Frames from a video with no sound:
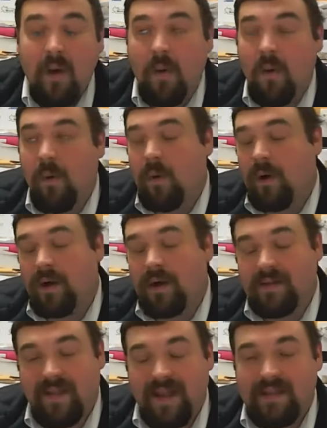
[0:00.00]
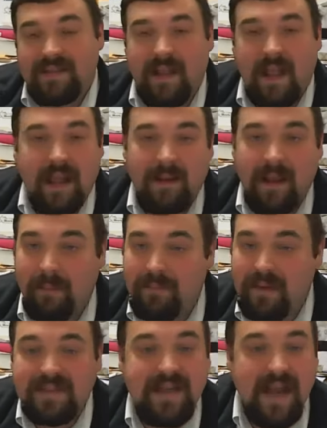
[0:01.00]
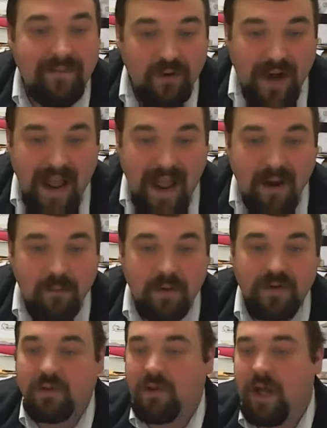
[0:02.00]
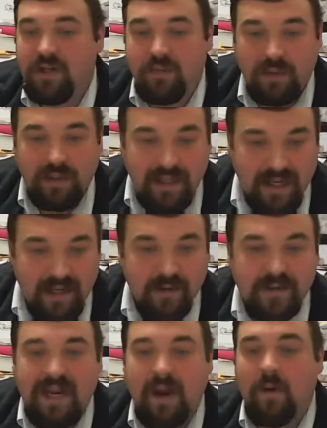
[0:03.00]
or things like business after hours or lunch with leaders